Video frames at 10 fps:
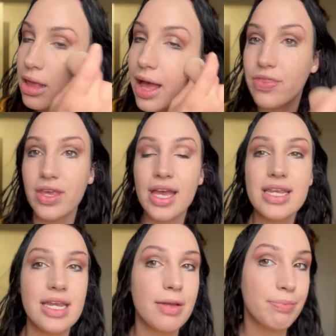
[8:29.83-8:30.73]
I think I
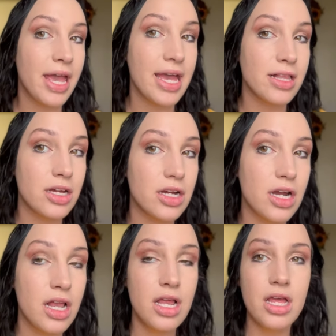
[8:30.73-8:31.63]
need a
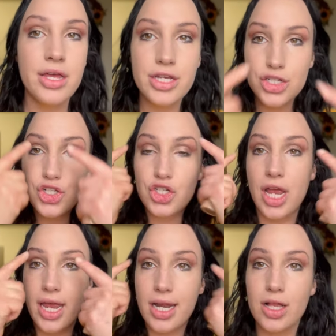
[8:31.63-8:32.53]
paler
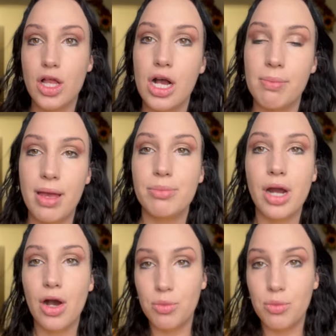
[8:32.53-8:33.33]
shade along my brow